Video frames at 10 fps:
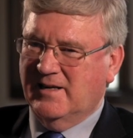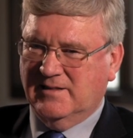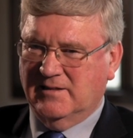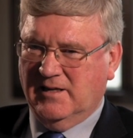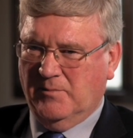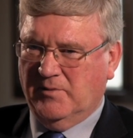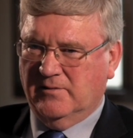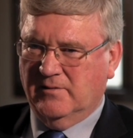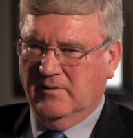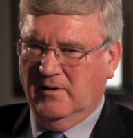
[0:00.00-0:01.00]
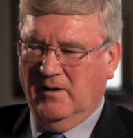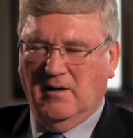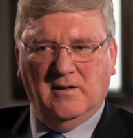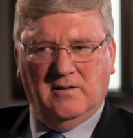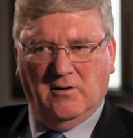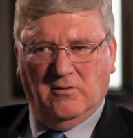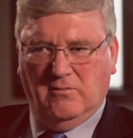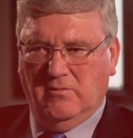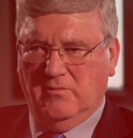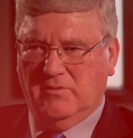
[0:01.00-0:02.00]
hasn't happened. Now,
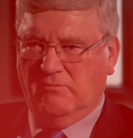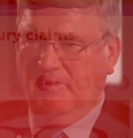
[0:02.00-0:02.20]
the